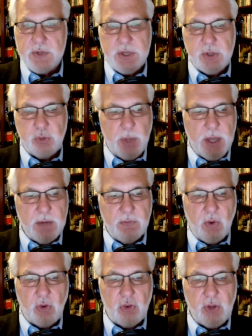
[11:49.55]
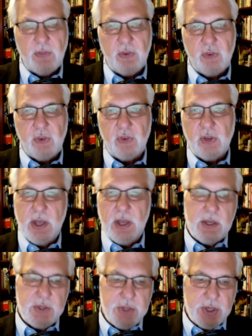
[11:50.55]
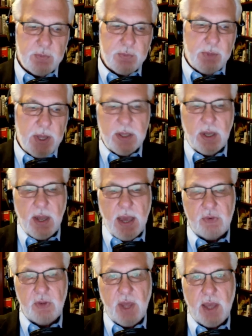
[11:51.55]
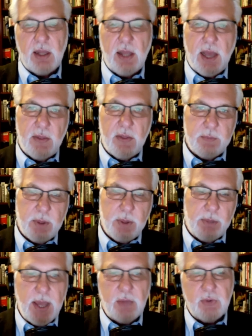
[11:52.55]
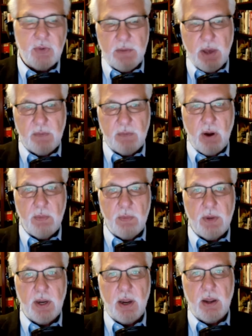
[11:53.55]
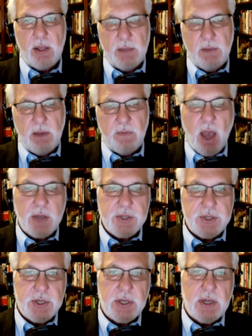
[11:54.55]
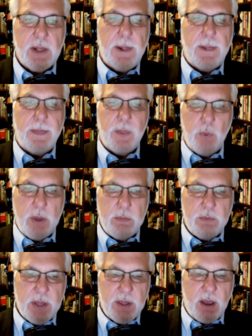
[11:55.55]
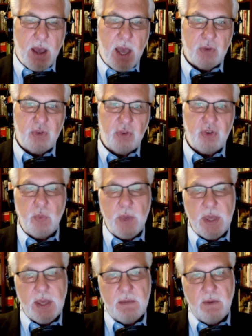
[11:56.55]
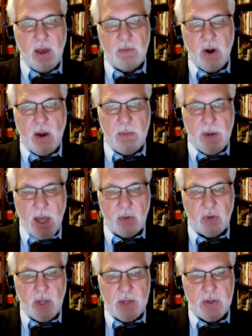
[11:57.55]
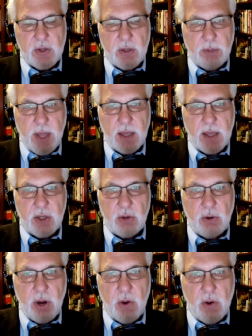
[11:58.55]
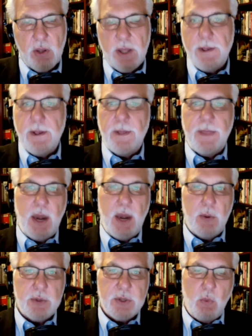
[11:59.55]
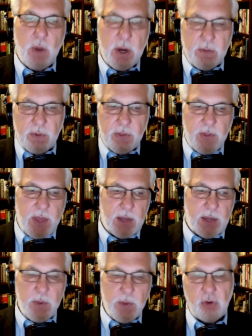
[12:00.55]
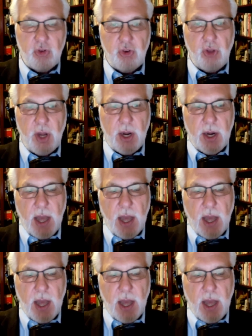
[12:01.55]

She explained photosynthesis. She explained the life cycle, how the plants give off oxygen. We breathe the oxygen. We give off carbon dioxide so the plant can grow. And it was a wonderful thing. And we understood it.